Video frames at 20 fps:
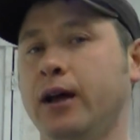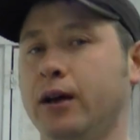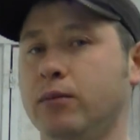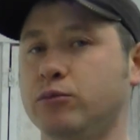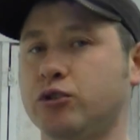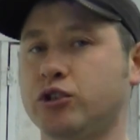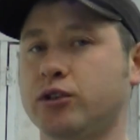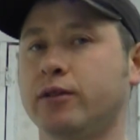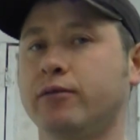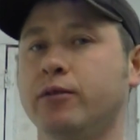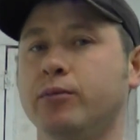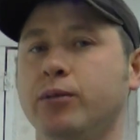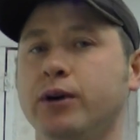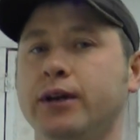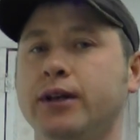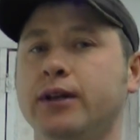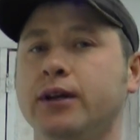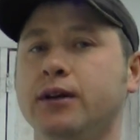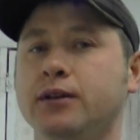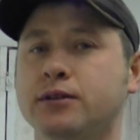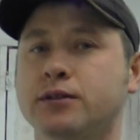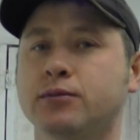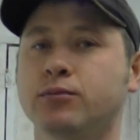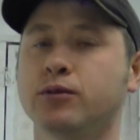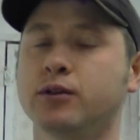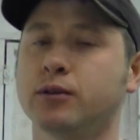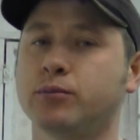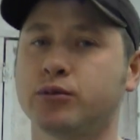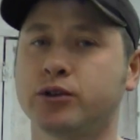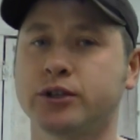I'm sure everybody else
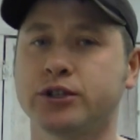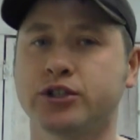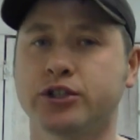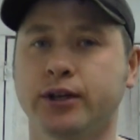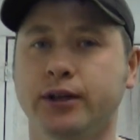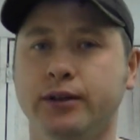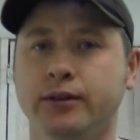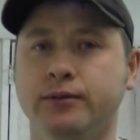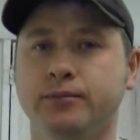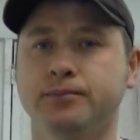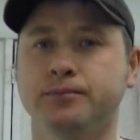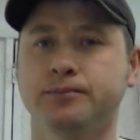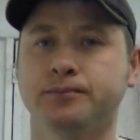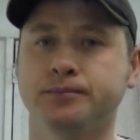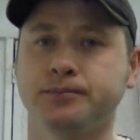will appreciate it.